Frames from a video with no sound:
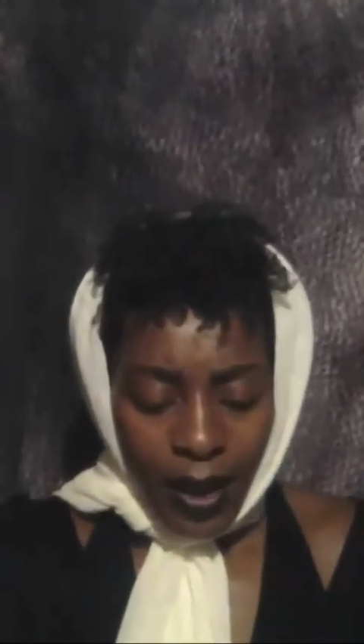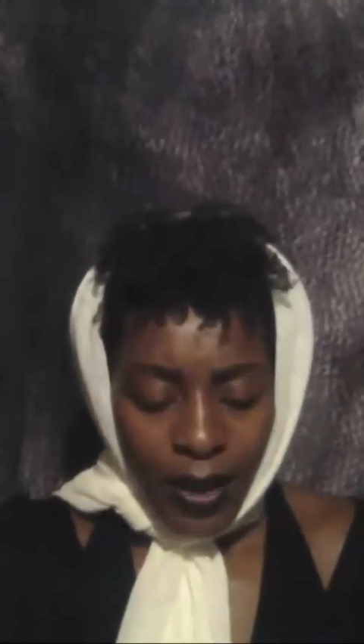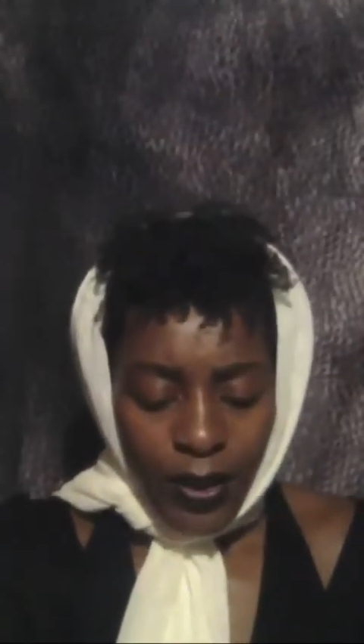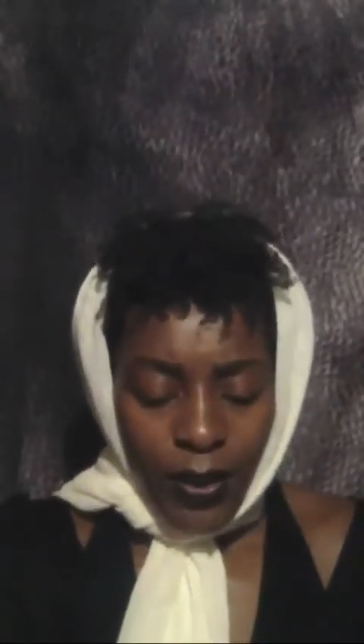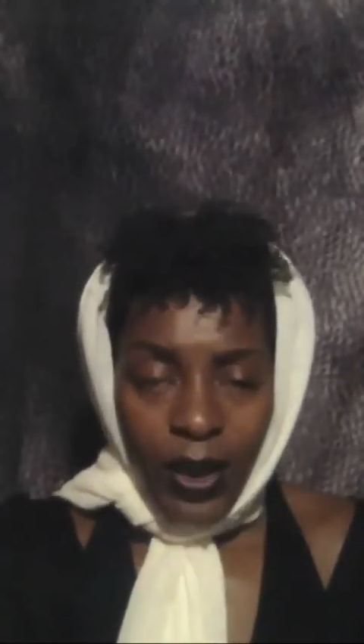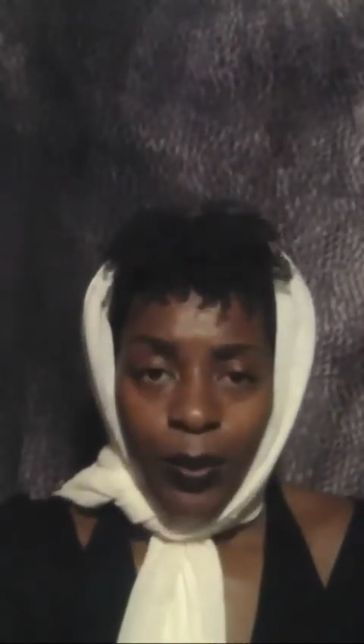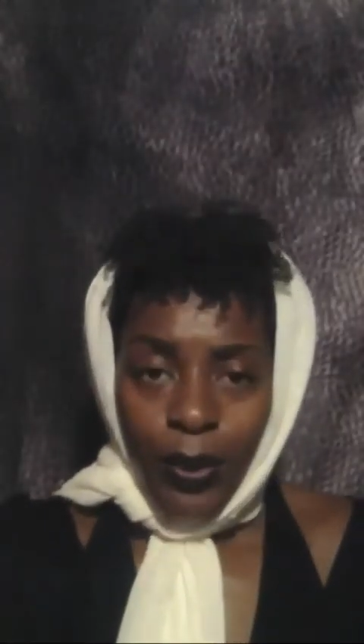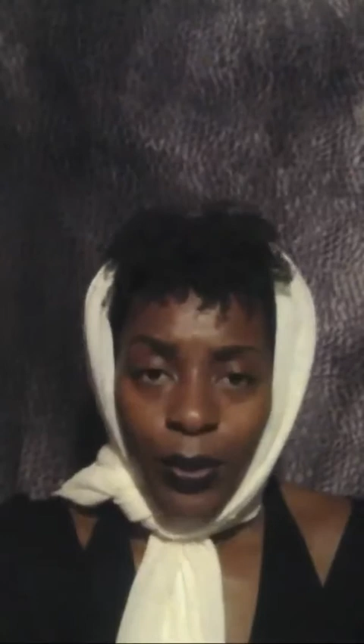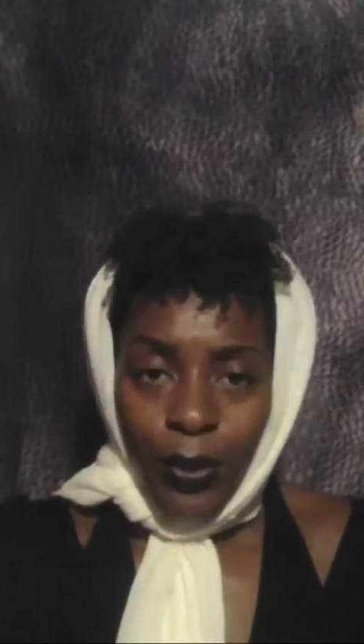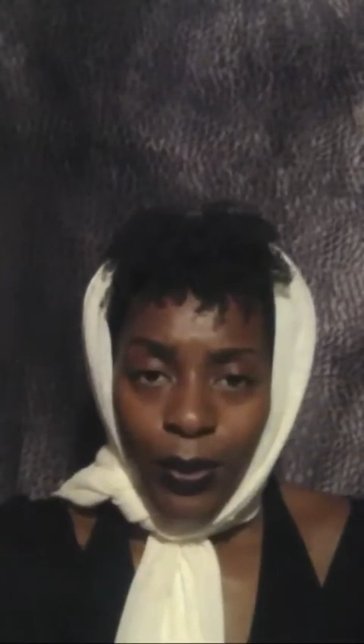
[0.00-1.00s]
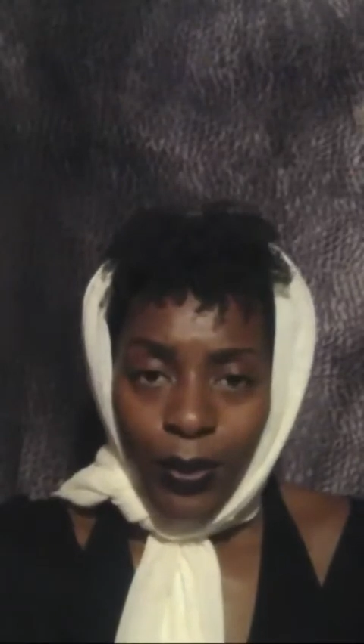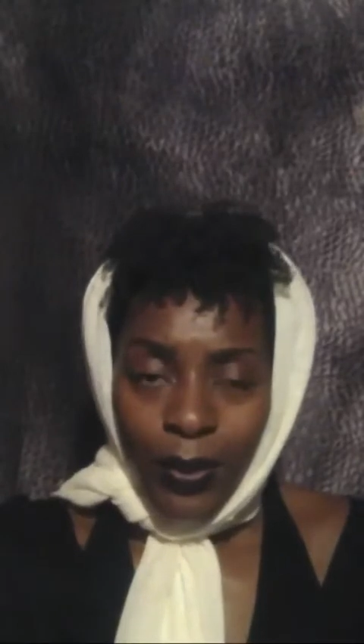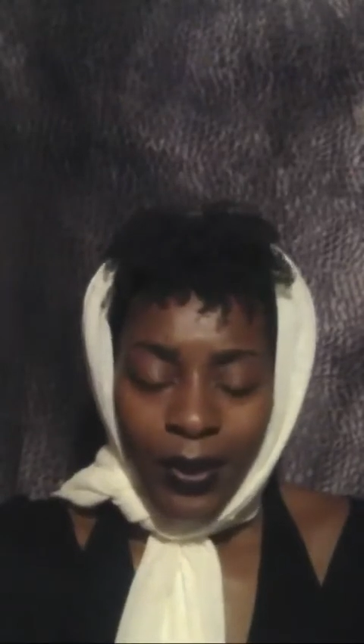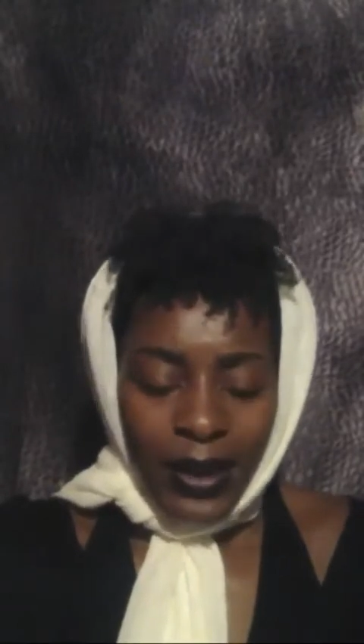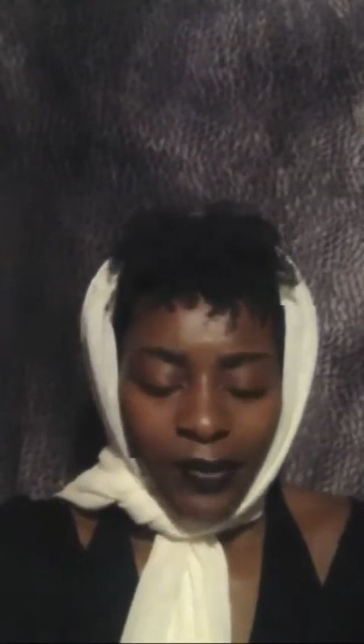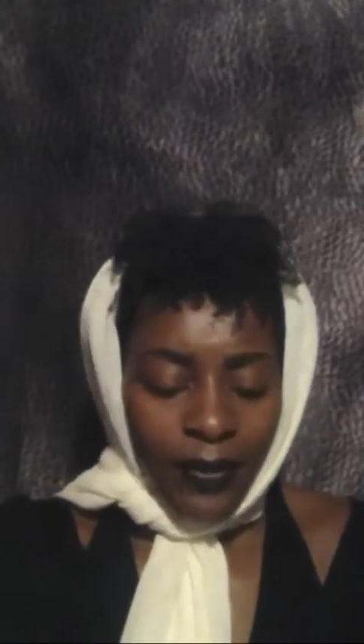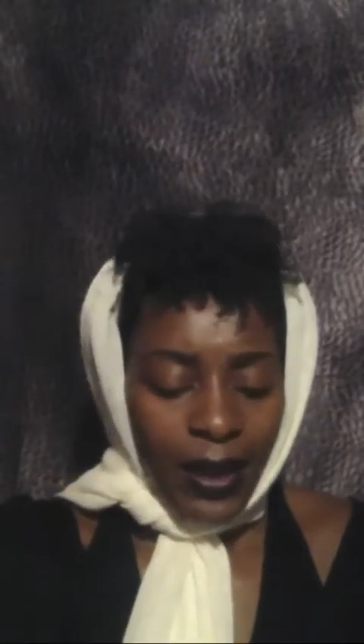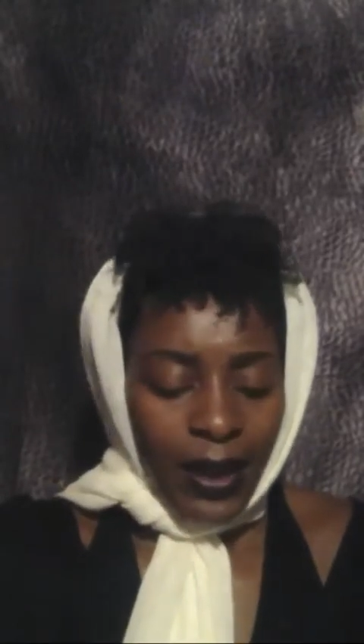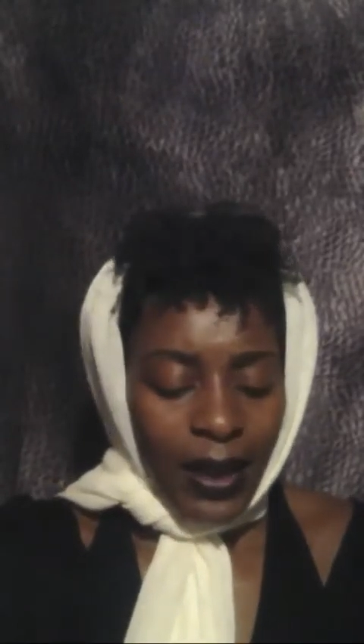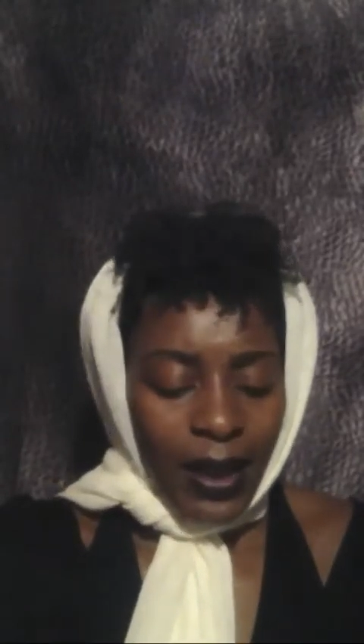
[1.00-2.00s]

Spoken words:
So keep your cool, definitely,